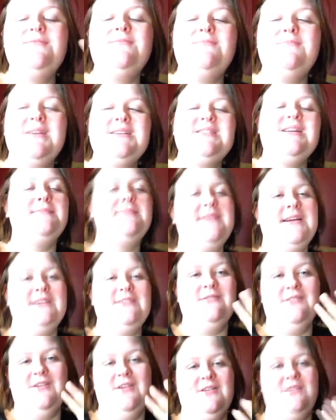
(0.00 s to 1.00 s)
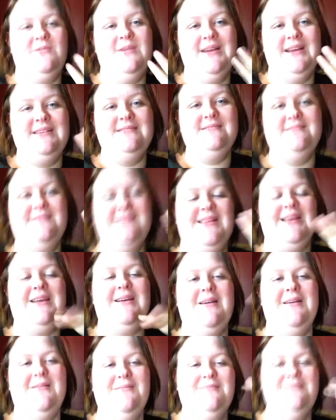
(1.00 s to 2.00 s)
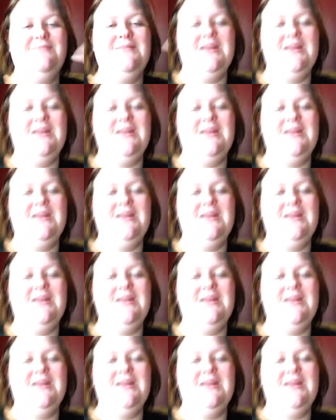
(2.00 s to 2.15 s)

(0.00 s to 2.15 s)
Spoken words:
they don't deserve to be in my top 10